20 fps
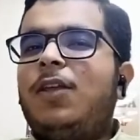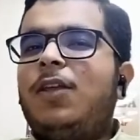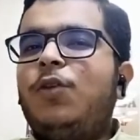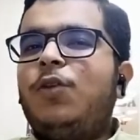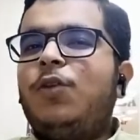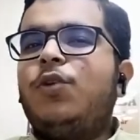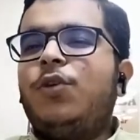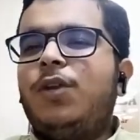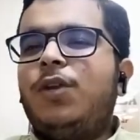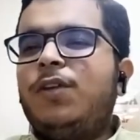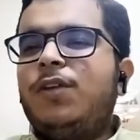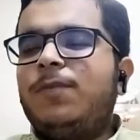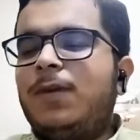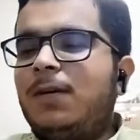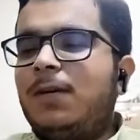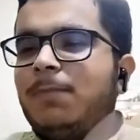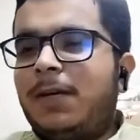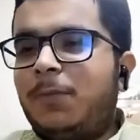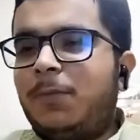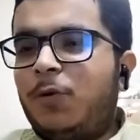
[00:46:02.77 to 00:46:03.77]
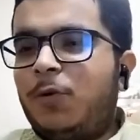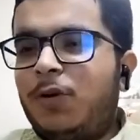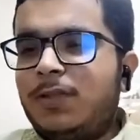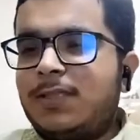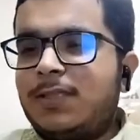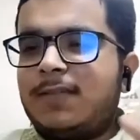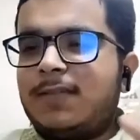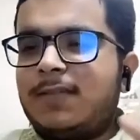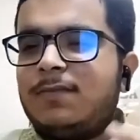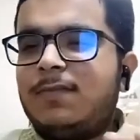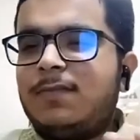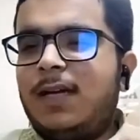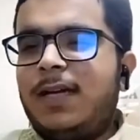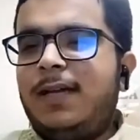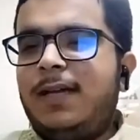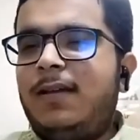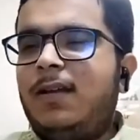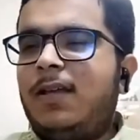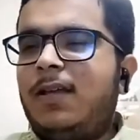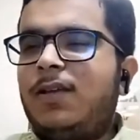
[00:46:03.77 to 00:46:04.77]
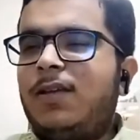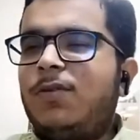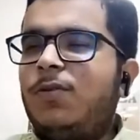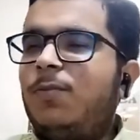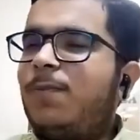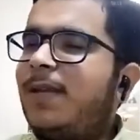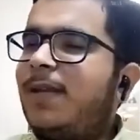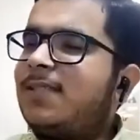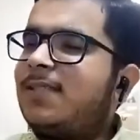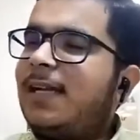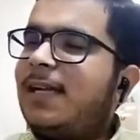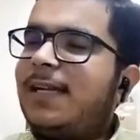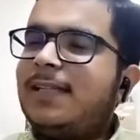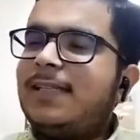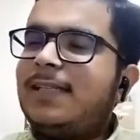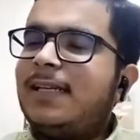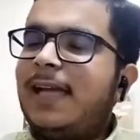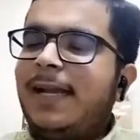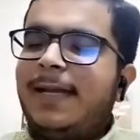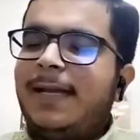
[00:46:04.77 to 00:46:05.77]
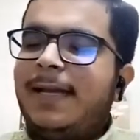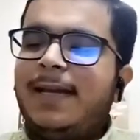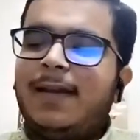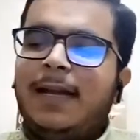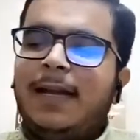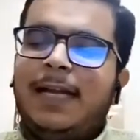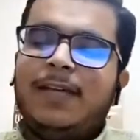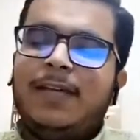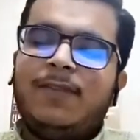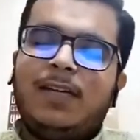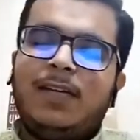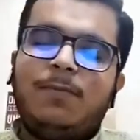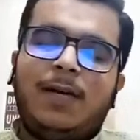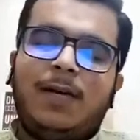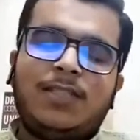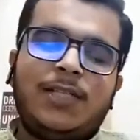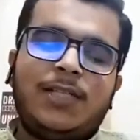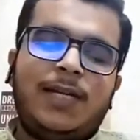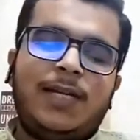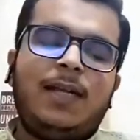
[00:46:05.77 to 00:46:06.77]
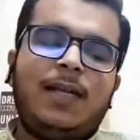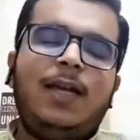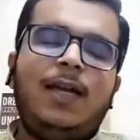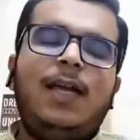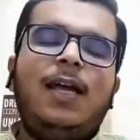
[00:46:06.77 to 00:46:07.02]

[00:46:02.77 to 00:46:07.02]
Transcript: Manmohan Singh, while presenting the 1991 budget